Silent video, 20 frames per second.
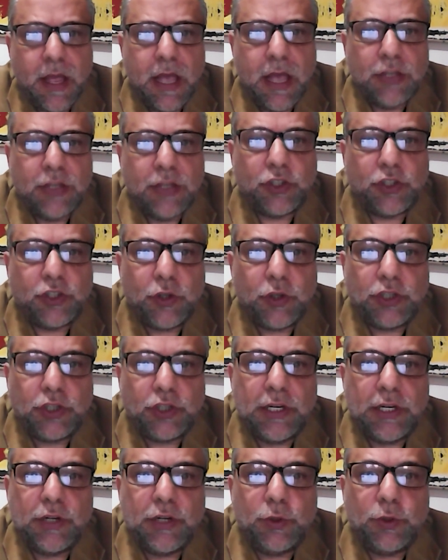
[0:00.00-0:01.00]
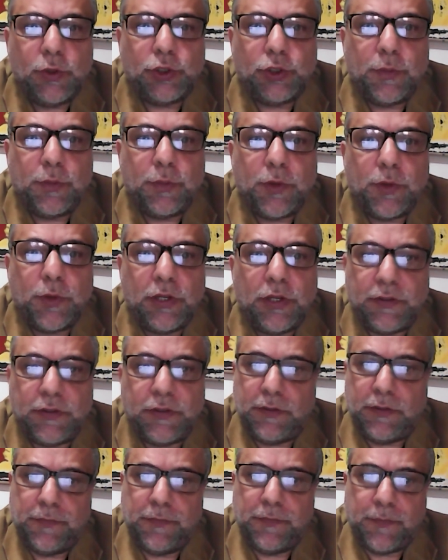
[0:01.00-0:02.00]
Social inclusion
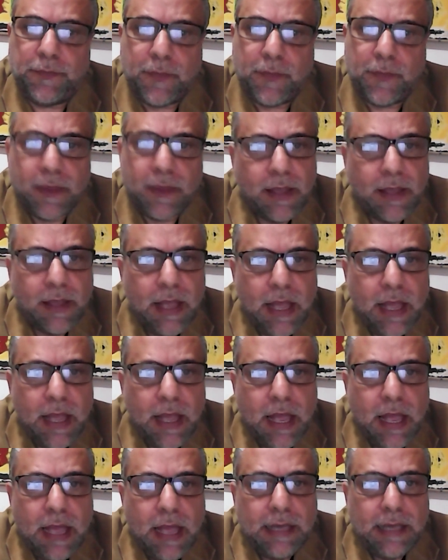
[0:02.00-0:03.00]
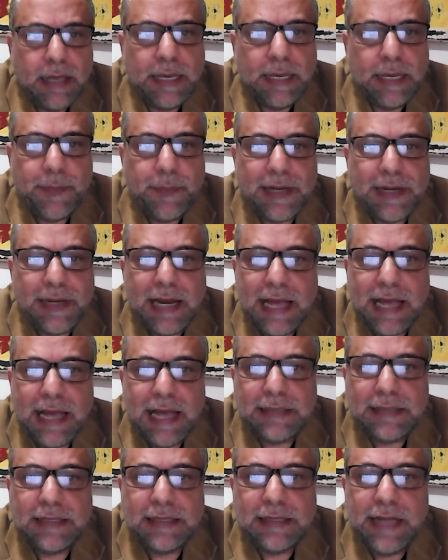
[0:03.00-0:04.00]
policy. Keep
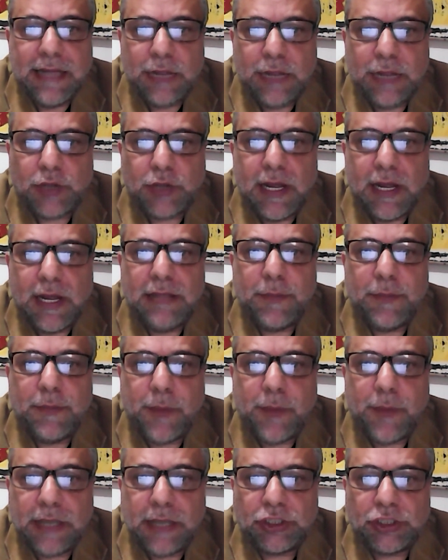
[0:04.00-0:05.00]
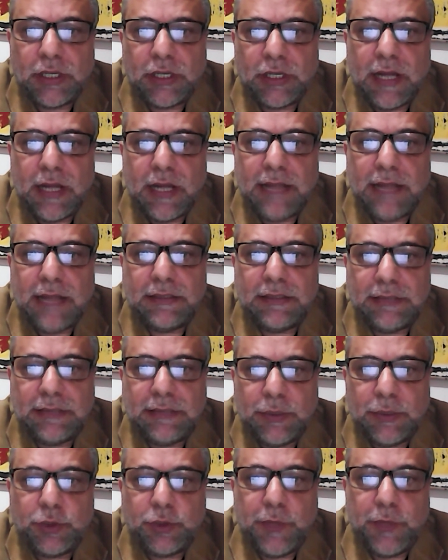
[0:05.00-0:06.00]
analyzing neutral and impartial and
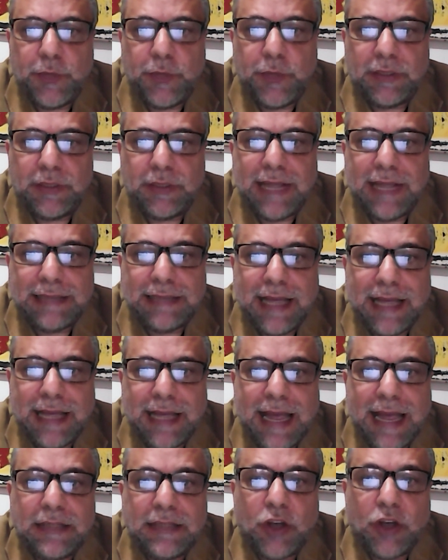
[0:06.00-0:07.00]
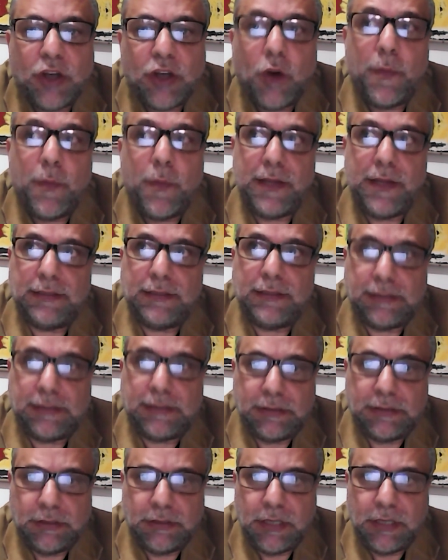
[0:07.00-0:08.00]
distinguish between data and
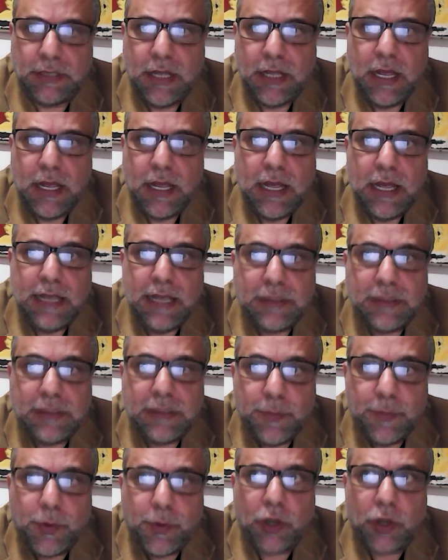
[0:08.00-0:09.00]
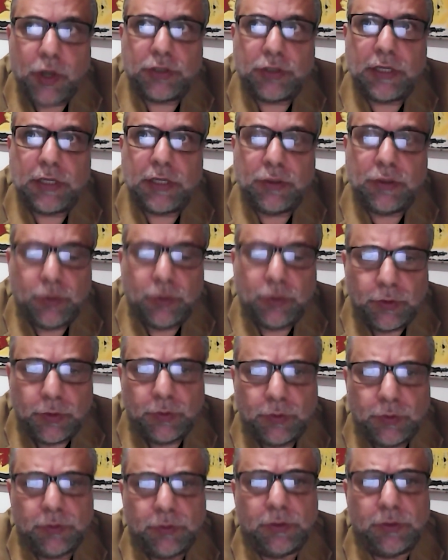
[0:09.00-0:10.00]
comments. It's important
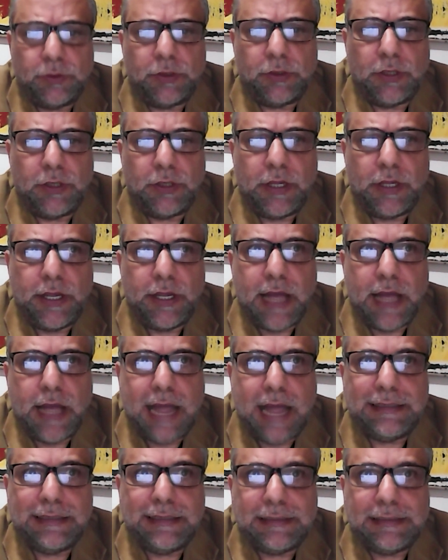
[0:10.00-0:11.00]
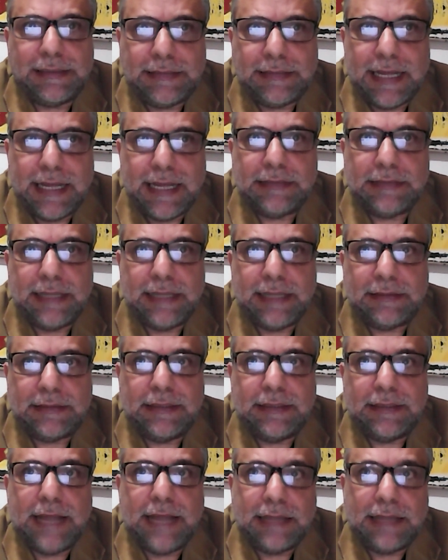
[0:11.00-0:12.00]
to understand that
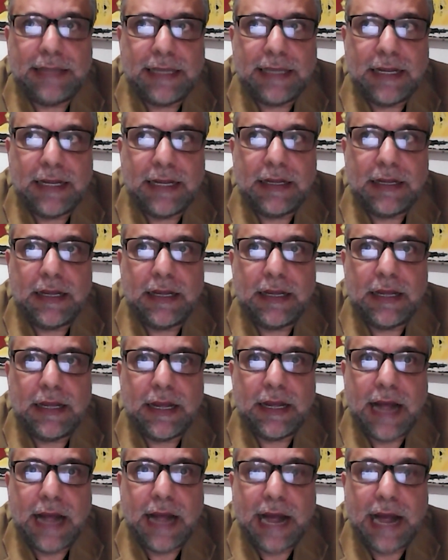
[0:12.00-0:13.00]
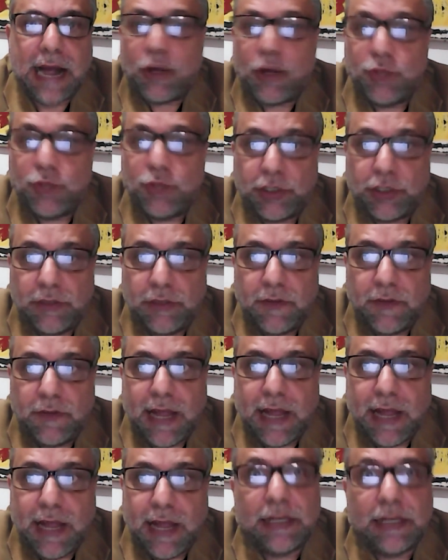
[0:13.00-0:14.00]
the data are objective
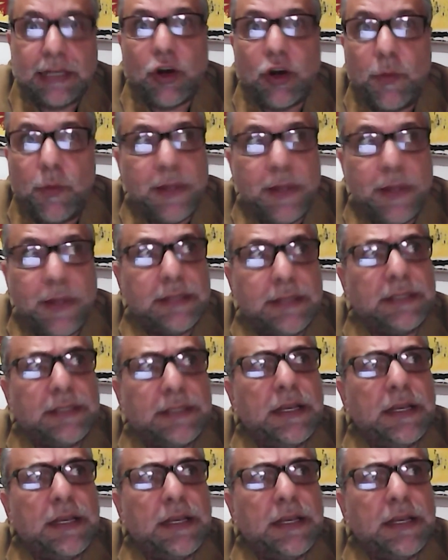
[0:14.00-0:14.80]
and the comments